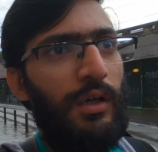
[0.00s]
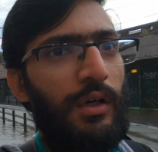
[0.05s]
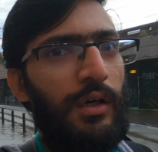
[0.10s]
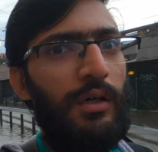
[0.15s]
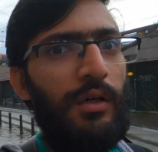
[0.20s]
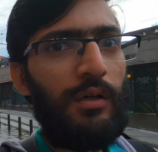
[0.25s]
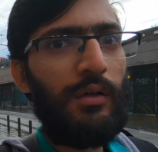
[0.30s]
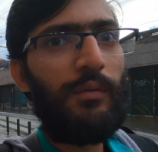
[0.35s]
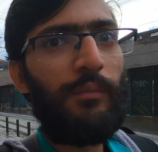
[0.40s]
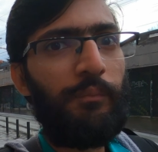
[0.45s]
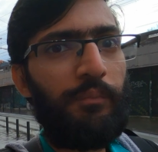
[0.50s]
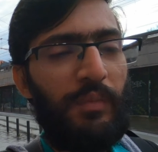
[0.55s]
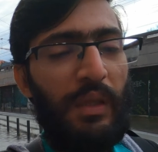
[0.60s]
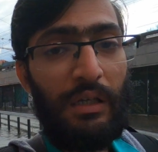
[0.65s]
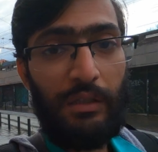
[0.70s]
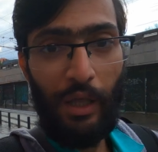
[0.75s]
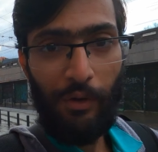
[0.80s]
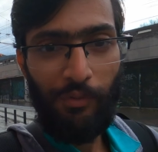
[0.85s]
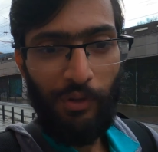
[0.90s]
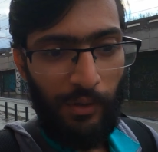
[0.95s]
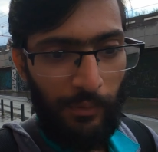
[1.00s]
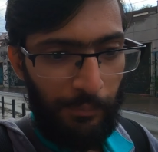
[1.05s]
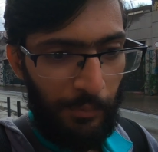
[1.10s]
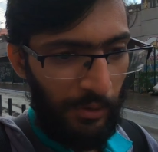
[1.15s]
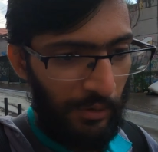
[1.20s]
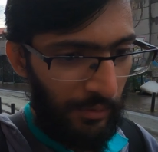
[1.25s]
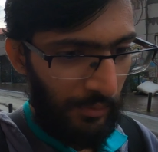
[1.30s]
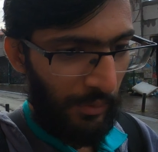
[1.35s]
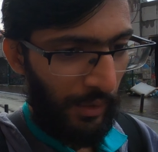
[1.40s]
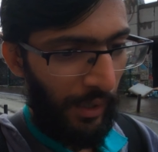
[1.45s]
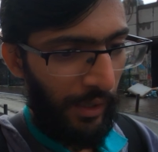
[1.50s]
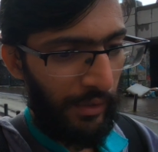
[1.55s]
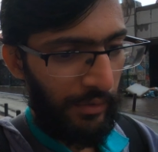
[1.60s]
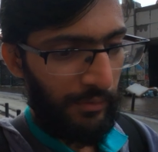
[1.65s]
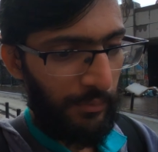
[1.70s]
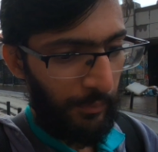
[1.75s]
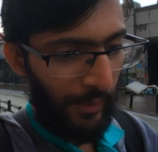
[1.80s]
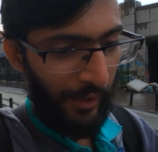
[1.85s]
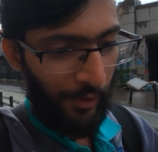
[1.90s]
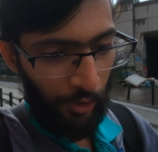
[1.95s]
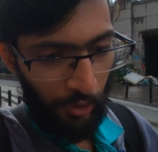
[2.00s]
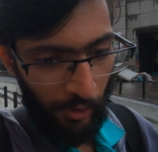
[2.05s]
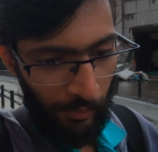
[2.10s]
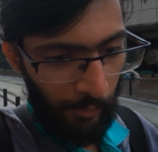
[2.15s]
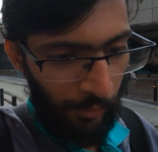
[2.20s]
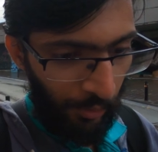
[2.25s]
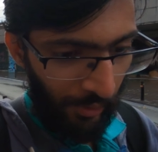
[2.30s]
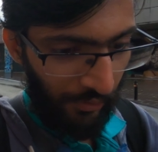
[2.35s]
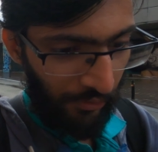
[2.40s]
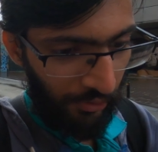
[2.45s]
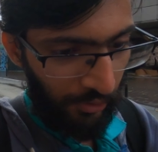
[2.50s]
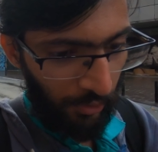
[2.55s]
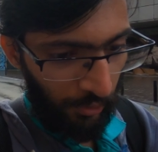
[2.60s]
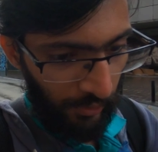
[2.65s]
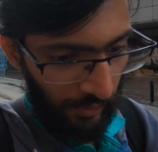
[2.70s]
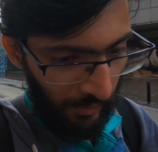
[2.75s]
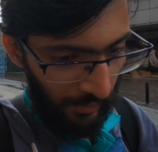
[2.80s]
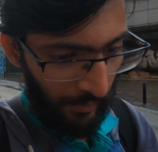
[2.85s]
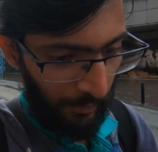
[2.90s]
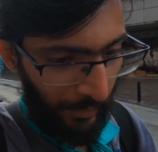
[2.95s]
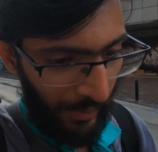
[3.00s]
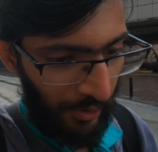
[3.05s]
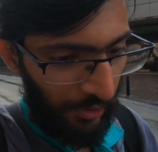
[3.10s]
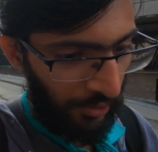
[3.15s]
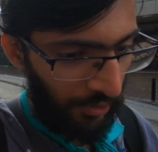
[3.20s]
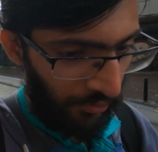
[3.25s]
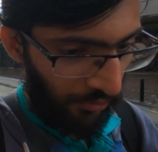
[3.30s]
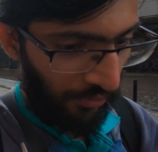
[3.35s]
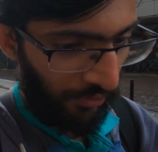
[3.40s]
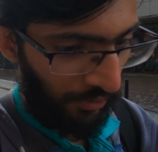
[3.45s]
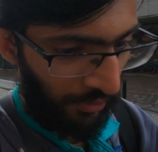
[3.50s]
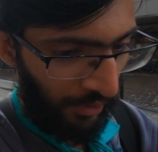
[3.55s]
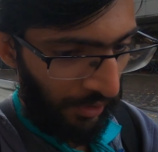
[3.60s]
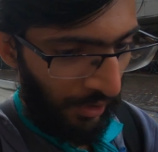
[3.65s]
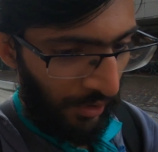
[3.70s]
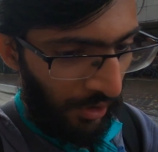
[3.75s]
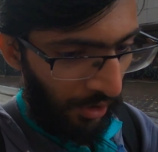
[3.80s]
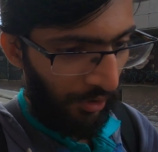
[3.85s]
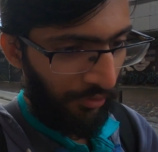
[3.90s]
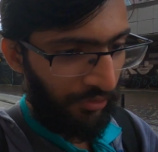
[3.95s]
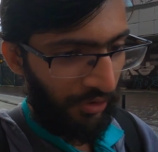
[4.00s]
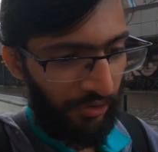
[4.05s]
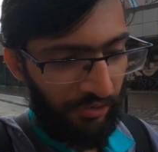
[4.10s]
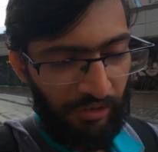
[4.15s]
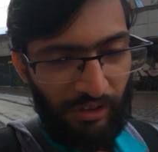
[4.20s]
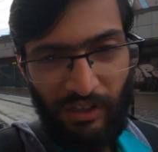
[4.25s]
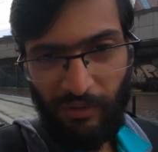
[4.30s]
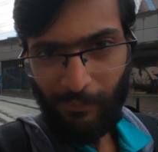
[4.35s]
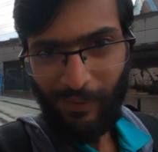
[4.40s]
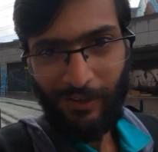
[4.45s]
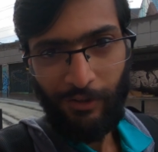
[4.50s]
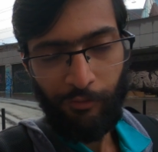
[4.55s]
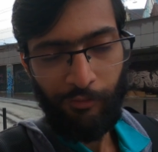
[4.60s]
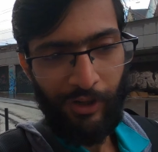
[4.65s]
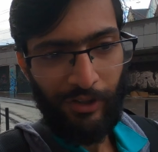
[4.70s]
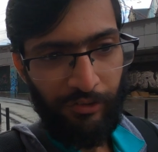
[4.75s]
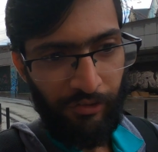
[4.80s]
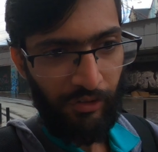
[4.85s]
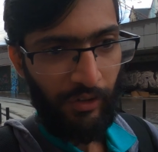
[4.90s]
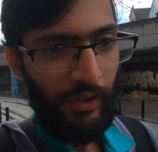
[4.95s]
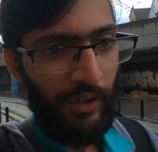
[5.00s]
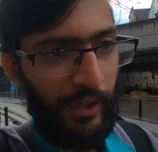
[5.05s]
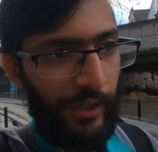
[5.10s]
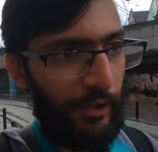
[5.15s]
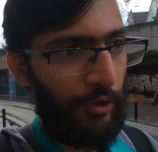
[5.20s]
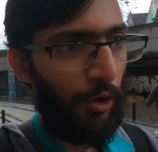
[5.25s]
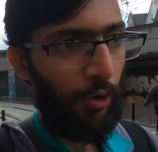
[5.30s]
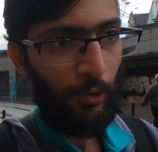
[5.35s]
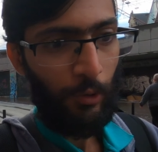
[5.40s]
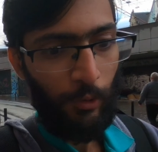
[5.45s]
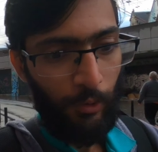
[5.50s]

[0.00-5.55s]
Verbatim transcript: uh, developed and economy was good because of the steel manufacturing and all